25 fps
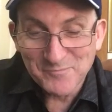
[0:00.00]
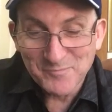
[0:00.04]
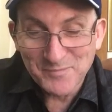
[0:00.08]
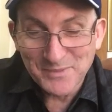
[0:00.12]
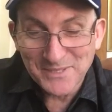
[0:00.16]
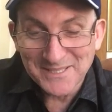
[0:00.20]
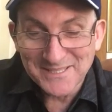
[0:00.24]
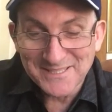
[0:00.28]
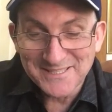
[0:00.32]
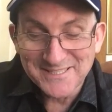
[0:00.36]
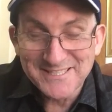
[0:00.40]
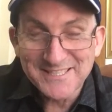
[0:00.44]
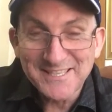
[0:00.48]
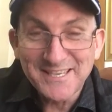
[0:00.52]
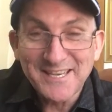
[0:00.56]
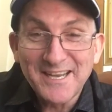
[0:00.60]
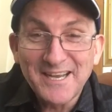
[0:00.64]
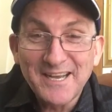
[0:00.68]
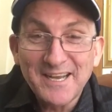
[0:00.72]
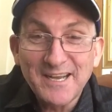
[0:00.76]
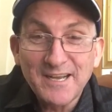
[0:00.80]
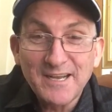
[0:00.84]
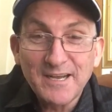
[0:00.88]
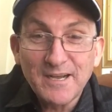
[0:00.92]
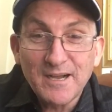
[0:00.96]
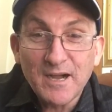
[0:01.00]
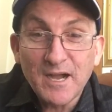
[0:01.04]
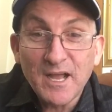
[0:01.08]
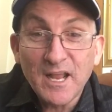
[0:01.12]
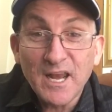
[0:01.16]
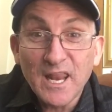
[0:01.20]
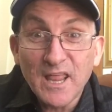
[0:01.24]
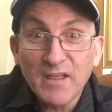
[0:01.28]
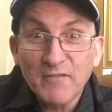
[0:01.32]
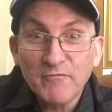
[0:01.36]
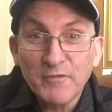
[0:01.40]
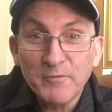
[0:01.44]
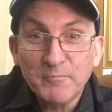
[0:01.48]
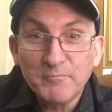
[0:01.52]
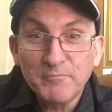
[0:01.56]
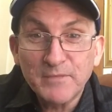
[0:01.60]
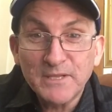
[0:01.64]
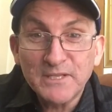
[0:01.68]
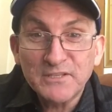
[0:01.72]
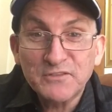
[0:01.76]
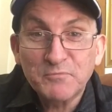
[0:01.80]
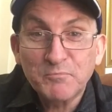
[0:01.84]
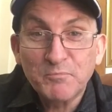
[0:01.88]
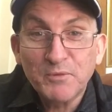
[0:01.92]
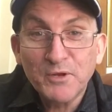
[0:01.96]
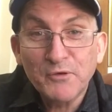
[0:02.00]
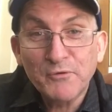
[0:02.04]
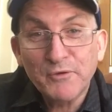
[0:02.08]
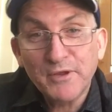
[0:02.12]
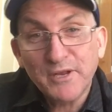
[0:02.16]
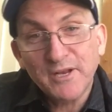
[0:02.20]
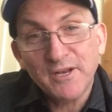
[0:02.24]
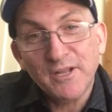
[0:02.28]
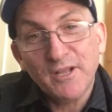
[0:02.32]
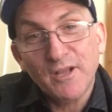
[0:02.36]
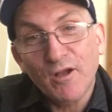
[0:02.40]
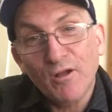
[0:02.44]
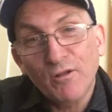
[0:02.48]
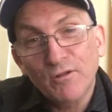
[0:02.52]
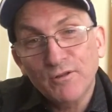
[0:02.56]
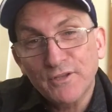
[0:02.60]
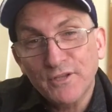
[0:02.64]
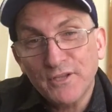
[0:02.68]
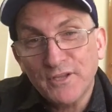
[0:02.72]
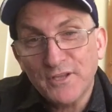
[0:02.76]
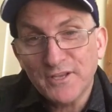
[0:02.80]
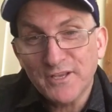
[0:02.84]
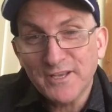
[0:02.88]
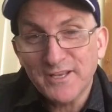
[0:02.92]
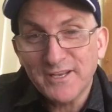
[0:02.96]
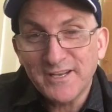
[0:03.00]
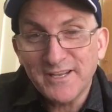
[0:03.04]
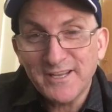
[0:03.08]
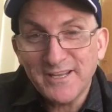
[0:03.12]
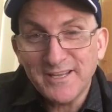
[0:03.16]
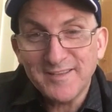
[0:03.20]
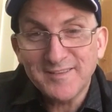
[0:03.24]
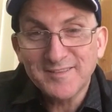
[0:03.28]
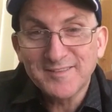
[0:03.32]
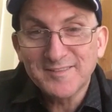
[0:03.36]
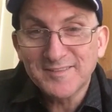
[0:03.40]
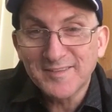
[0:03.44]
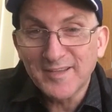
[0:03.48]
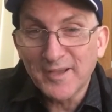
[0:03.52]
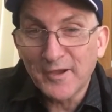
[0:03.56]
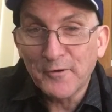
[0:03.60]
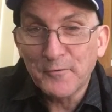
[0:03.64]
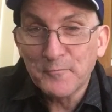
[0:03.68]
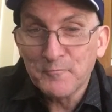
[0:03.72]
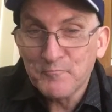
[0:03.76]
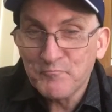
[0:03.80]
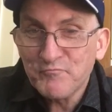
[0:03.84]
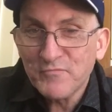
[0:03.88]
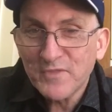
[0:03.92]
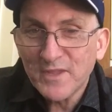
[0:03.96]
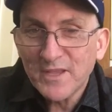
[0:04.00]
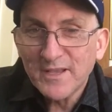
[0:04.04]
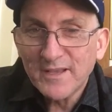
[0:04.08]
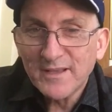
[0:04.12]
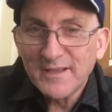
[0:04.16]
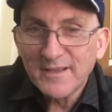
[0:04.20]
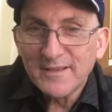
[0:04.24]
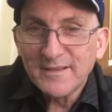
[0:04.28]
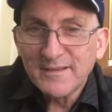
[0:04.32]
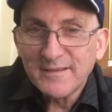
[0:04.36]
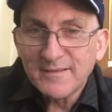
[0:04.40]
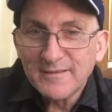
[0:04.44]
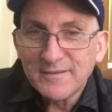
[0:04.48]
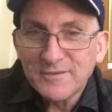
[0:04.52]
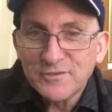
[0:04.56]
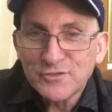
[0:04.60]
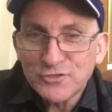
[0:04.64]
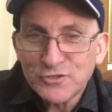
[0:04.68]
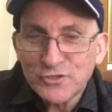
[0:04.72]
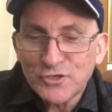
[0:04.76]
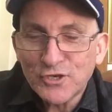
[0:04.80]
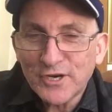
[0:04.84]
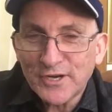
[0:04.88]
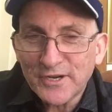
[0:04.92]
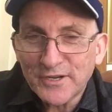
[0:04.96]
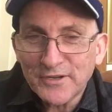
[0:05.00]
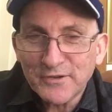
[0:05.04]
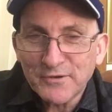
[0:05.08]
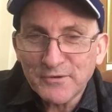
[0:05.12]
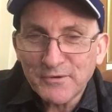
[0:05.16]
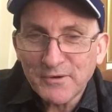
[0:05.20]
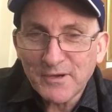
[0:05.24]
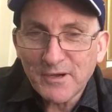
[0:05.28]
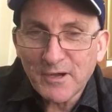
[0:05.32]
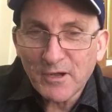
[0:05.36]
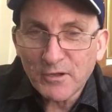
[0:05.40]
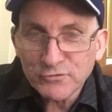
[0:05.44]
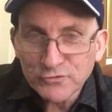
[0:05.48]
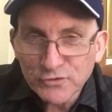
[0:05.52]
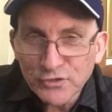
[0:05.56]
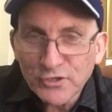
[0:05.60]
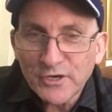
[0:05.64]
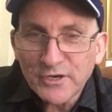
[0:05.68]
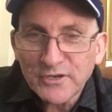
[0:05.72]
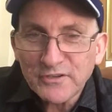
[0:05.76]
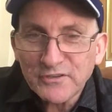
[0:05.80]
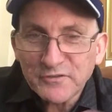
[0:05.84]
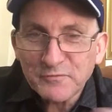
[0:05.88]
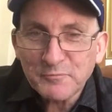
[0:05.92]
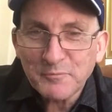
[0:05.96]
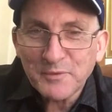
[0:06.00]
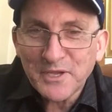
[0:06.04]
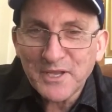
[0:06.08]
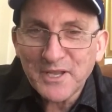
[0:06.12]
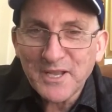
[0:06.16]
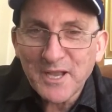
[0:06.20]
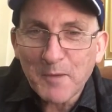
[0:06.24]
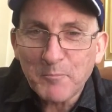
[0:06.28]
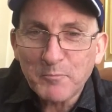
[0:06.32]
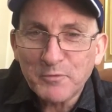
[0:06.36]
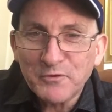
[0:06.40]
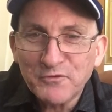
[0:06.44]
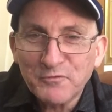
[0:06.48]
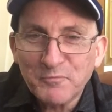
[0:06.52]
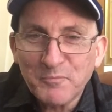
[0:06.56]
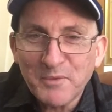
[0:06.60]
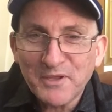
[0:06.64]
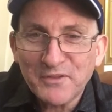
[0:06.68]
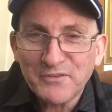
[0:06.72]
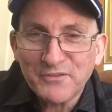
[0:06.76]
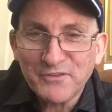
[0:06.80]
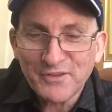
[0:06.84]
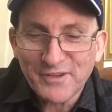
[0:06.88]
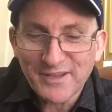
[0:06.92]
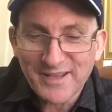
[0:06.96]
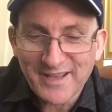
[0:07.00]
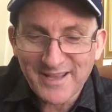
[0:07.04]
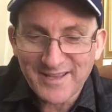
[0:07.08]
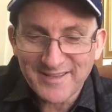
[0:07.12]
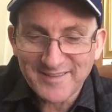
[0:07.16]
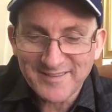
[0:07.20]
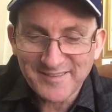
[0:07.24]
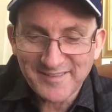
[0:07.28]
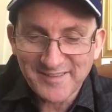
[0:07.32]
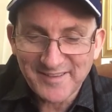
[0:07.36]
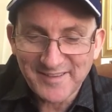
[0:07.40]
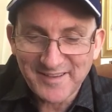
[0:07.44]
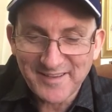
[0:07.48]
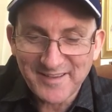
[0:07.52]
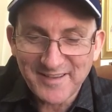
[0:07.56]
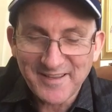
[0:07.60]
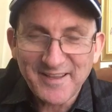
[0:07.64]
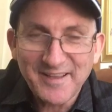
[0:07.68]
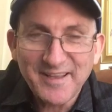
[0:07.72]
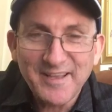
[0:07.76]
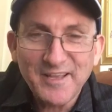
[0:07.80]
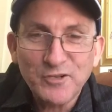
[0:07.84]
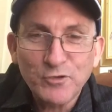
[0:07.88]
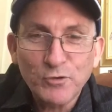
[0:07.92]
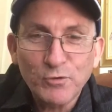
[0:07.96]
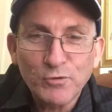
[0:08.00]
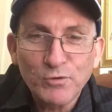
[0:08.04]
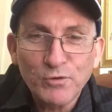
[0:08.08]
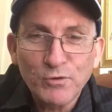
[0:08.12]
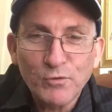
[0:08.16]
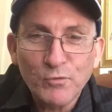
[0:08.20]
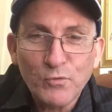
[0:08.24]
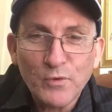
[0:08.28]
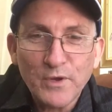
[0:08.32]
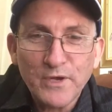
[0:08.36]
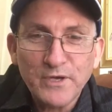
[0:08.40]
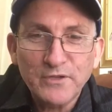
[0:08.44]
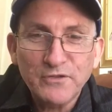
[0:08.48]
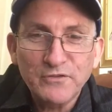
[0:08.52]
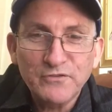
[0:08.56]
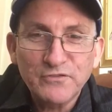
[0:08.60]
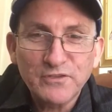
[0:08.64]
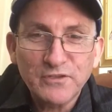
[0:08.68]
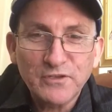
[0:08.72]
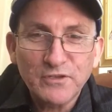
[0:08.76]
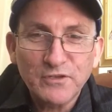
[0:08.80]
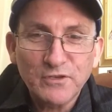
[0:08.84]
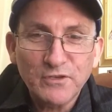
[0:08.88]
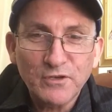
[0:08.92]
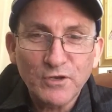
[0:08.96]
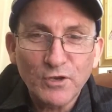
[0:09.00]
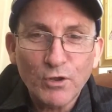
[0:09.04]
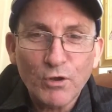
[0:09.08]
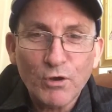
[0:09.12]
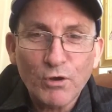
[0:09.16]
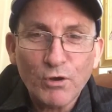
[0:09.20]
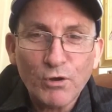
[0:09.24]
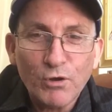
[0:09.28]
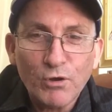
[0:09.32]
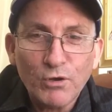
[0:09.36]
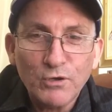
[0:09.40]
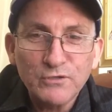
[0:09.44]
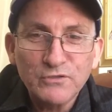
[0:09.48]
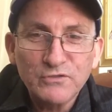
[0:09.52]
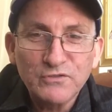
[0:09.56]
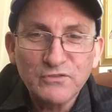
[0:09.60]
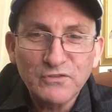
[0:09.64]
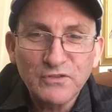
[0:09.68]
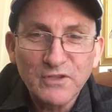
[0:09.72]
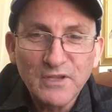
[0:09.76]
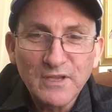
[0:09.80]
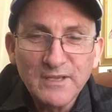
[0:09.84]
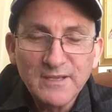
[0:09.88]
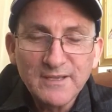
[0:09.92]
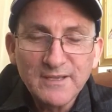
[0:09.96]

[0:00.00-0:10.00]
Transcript: but I love them. That's Bluey and Goldie, you can hear. So I'll try to speak up as best I can so you can get all the winners at long odds,